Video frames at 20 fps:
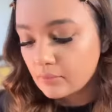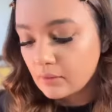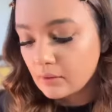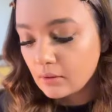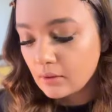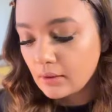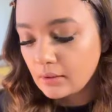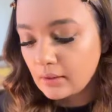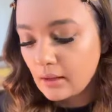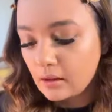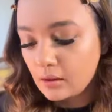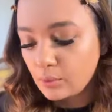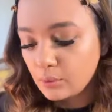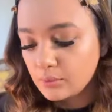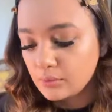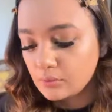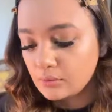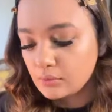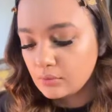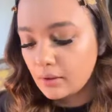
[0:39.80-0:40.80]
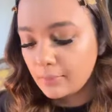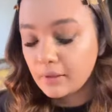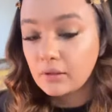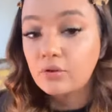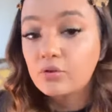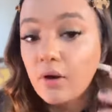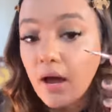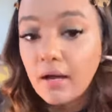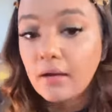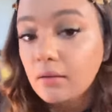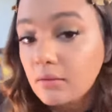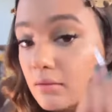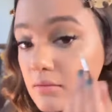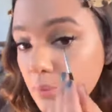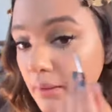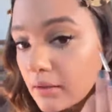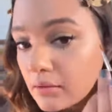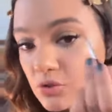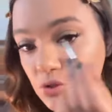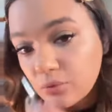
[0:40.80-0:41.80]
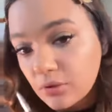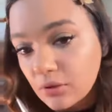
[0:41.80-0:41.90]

And now I'm gonna drag this one to the